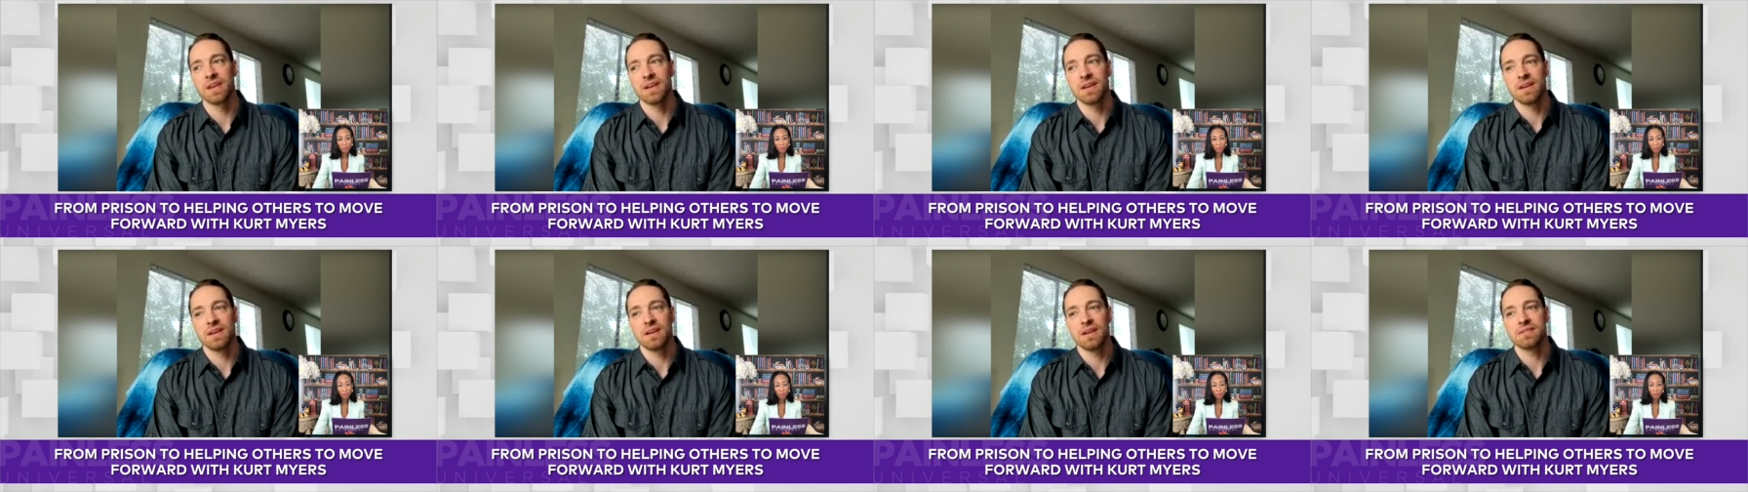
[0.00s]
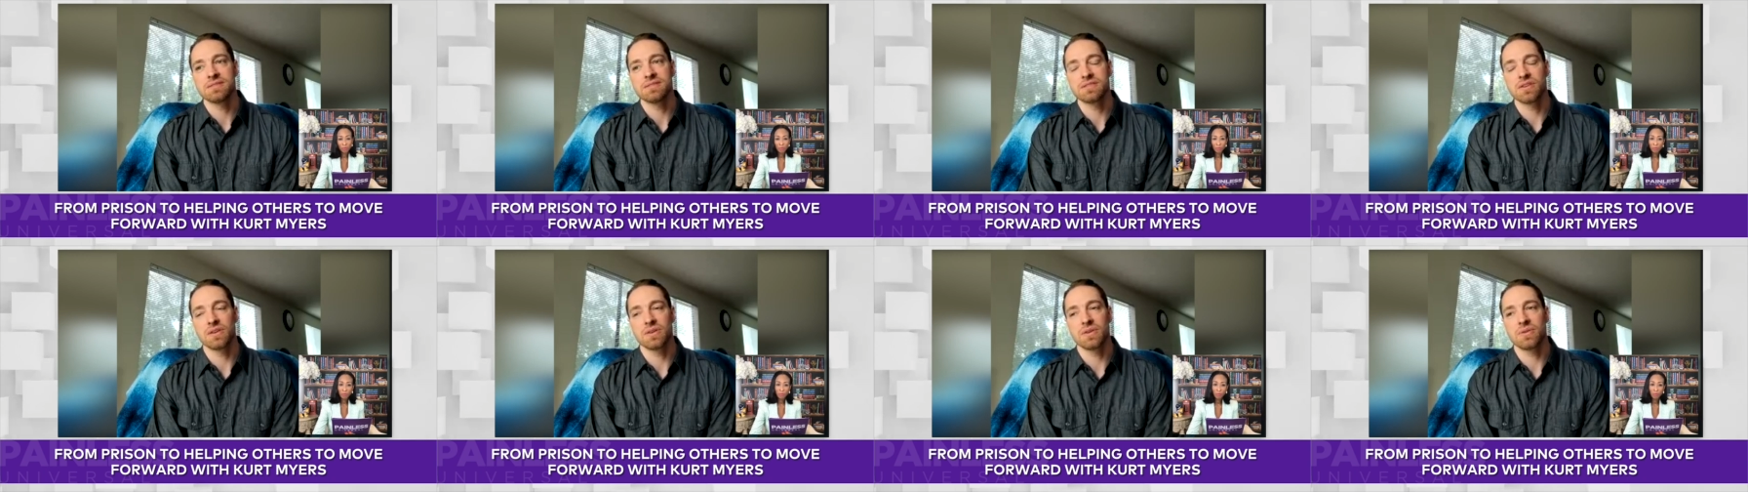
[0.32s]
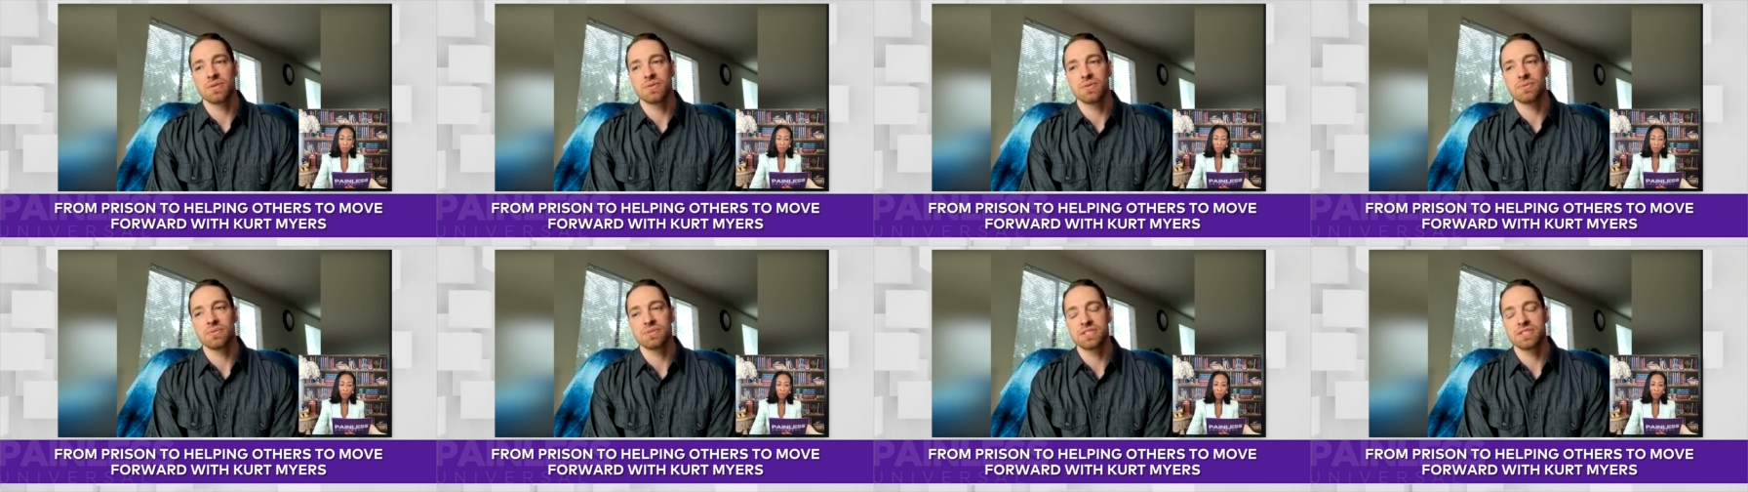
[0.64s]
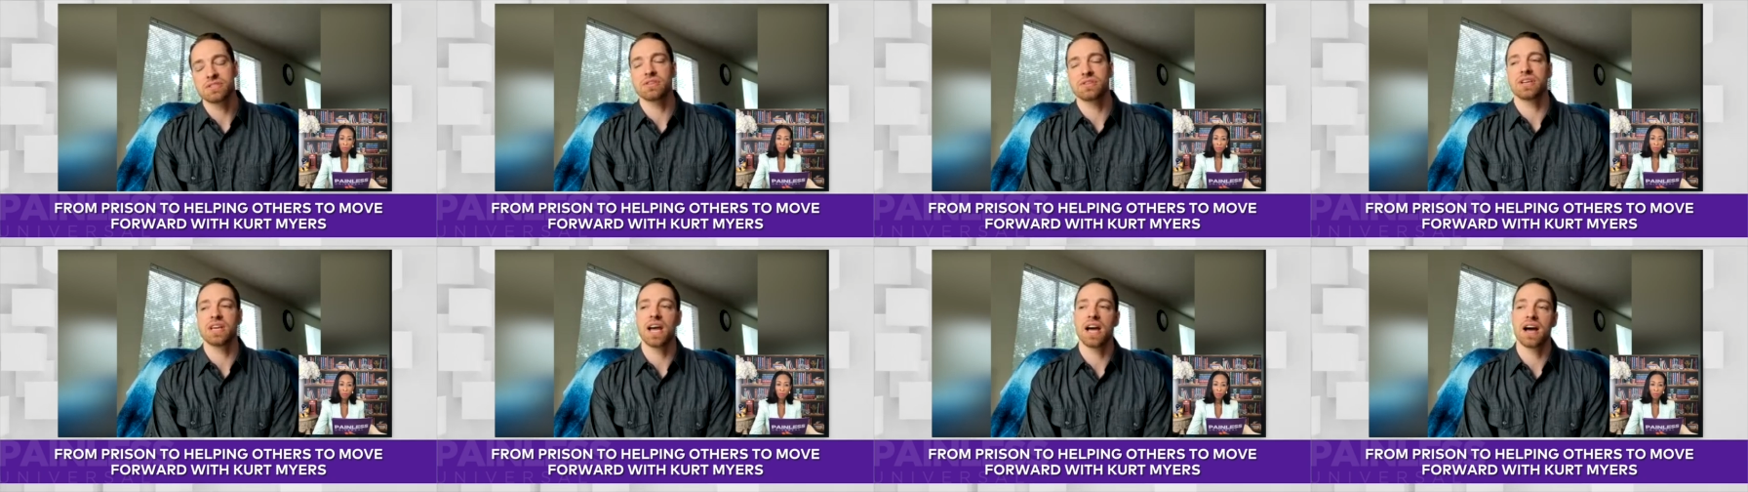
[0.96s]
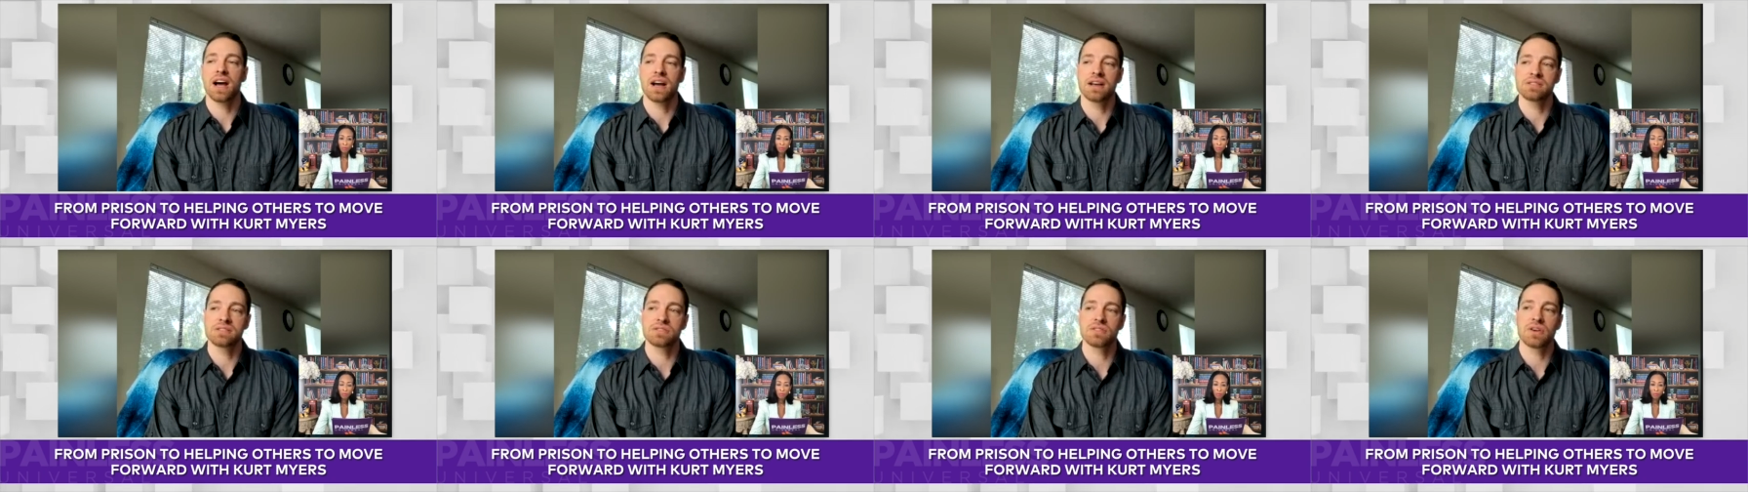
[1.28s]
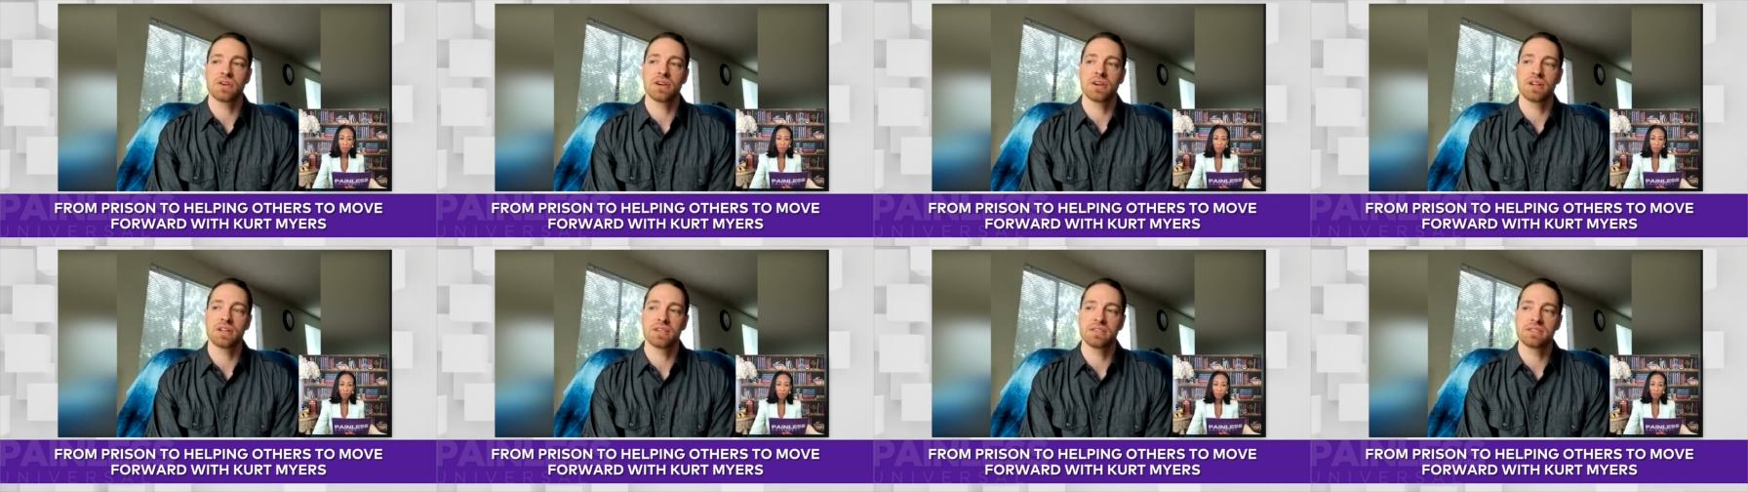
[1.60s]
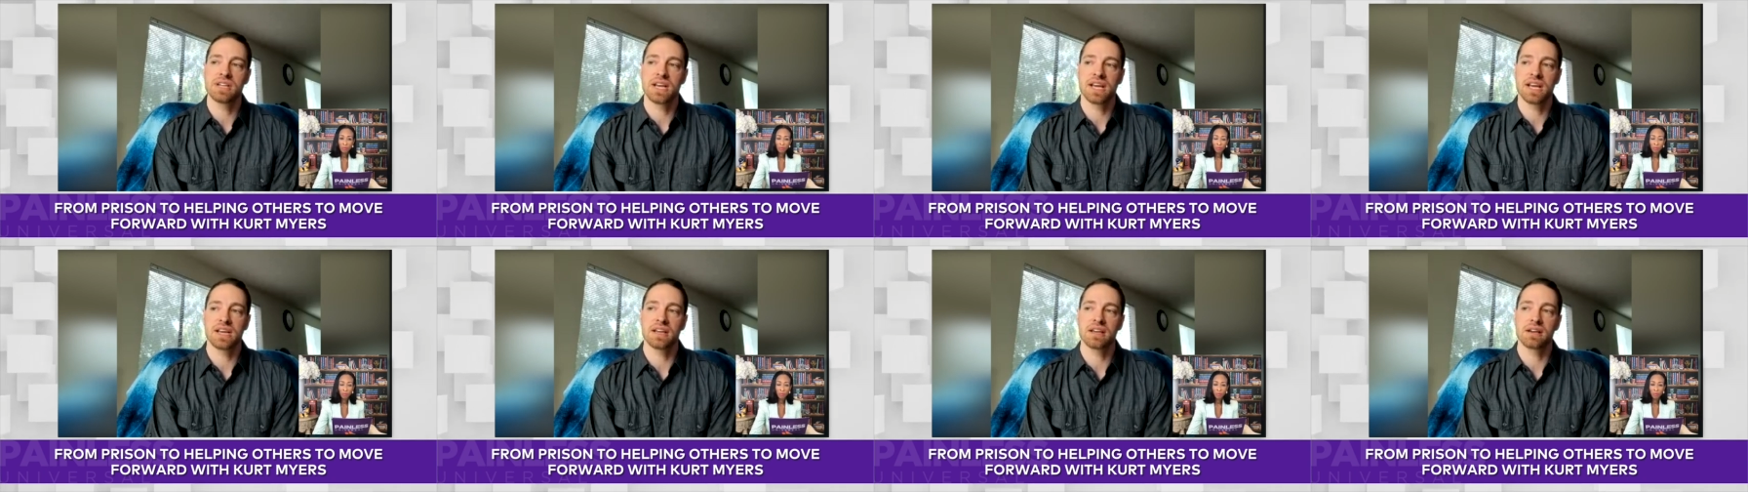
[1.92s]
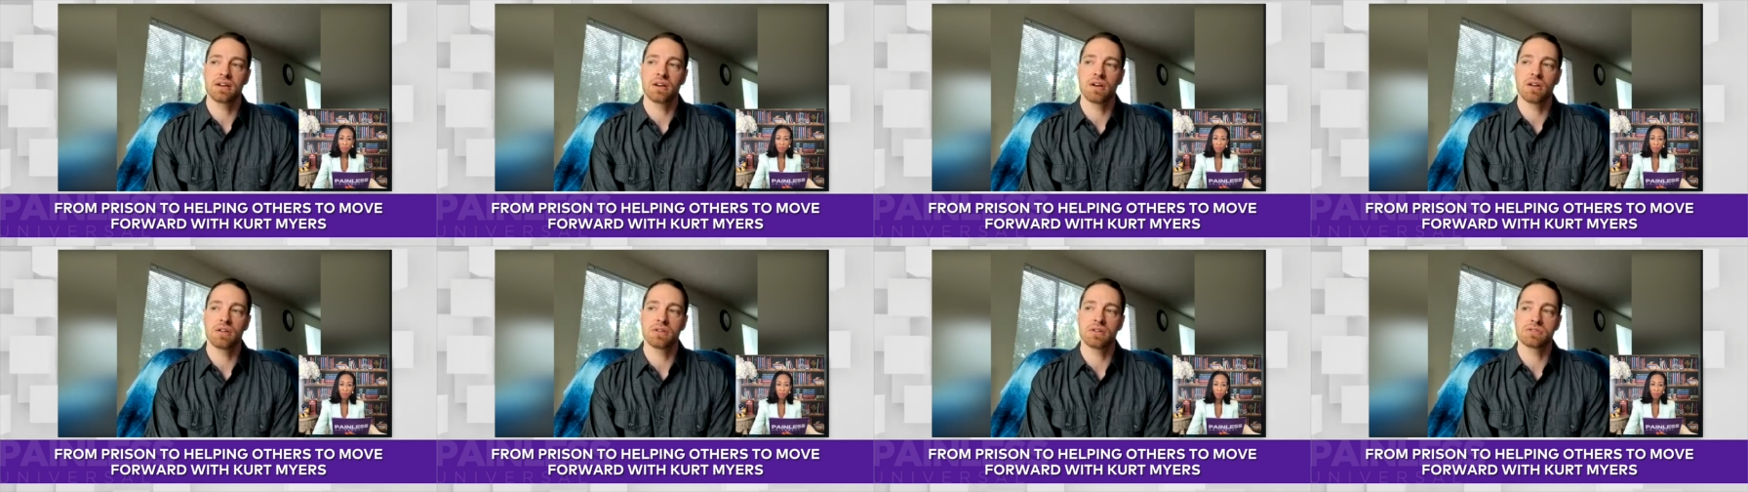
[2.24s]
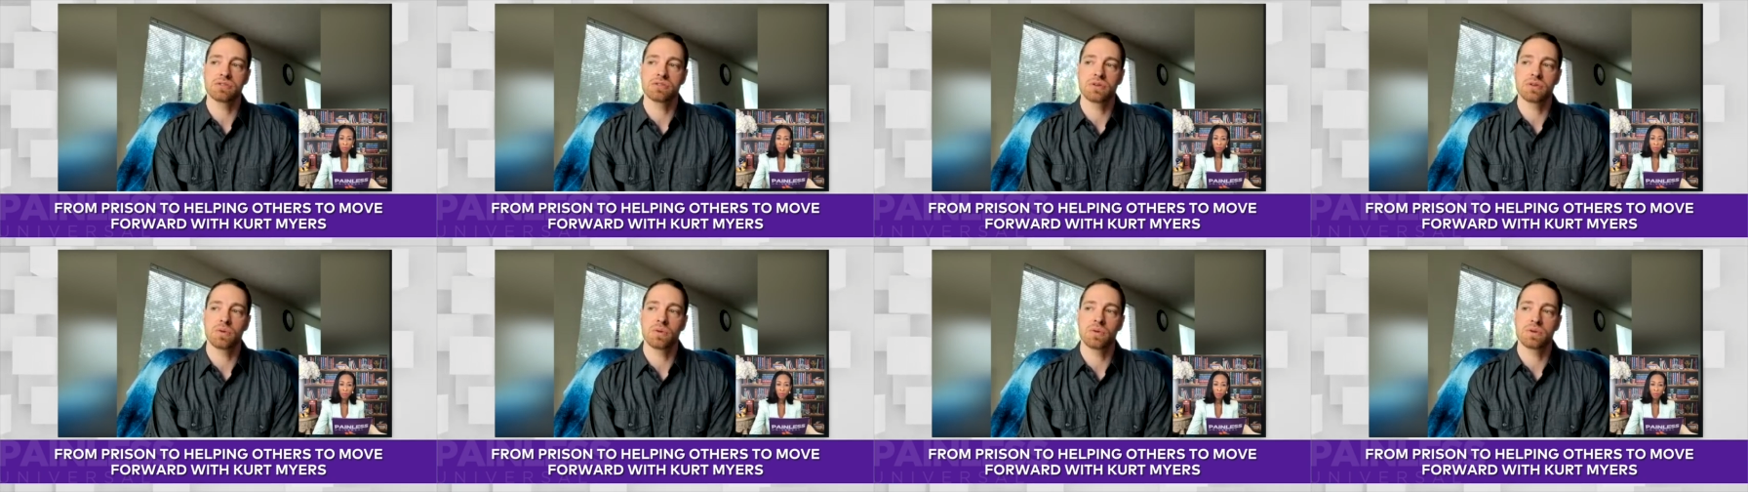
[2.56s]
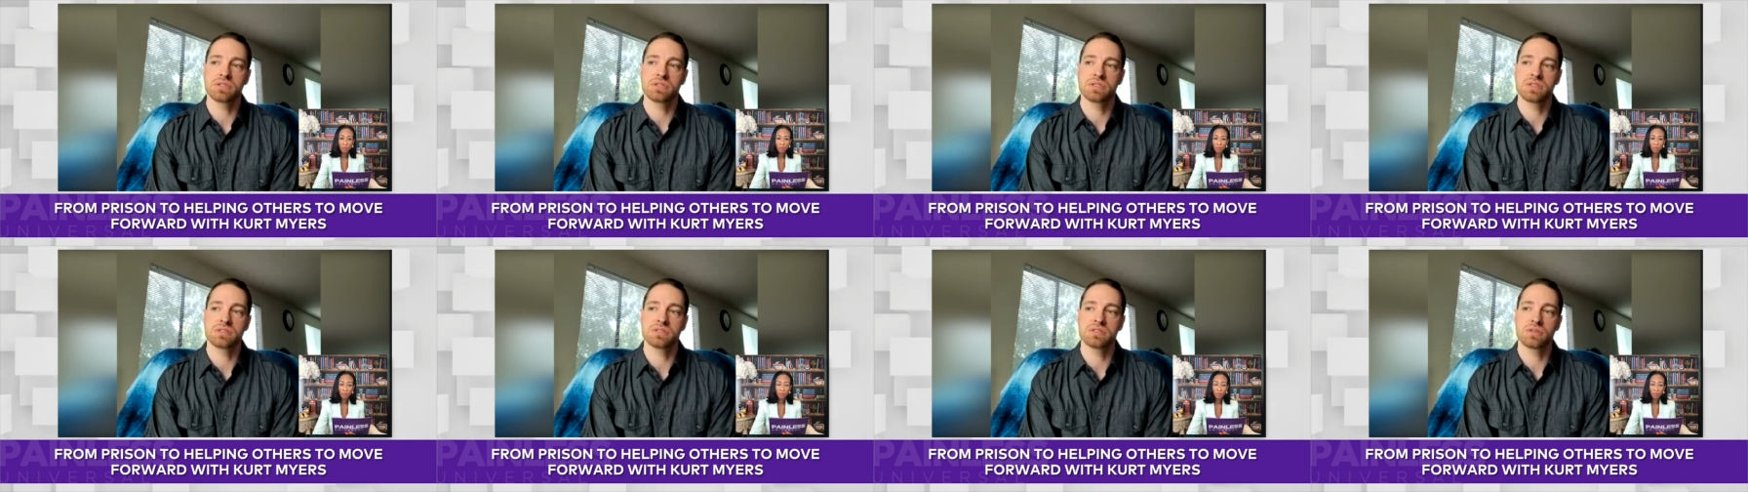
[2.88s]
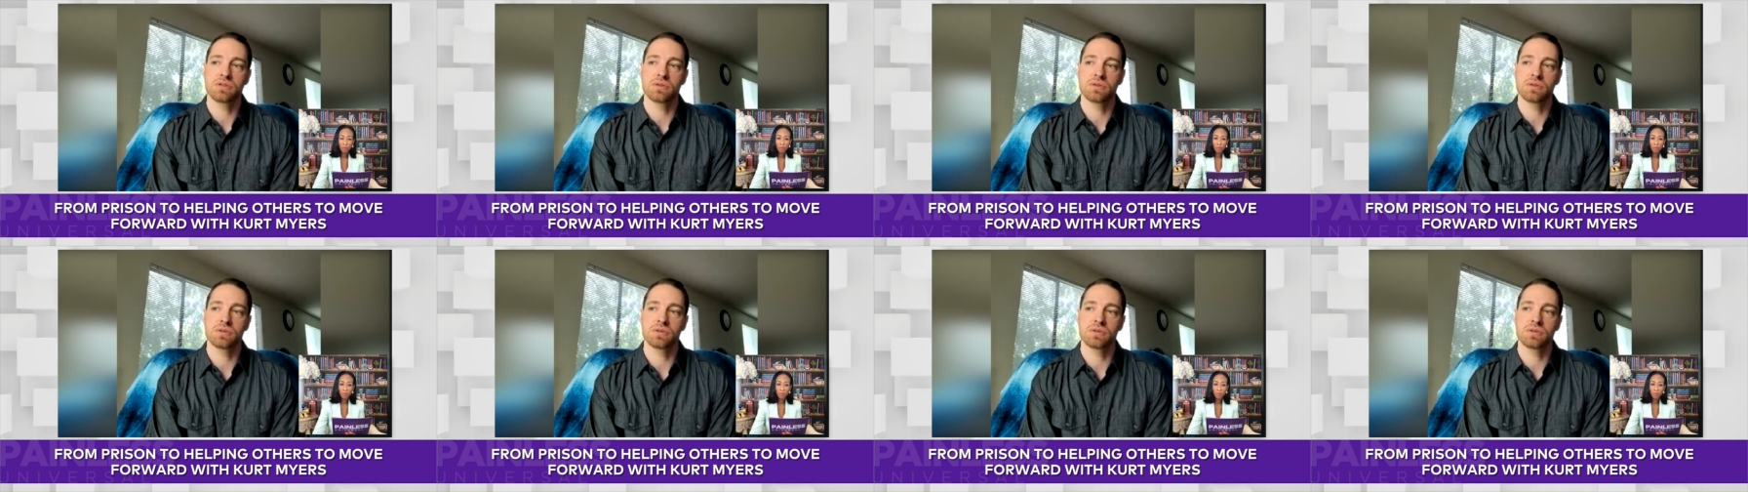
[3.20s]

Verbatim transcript: so, so yeah, I started taking college courses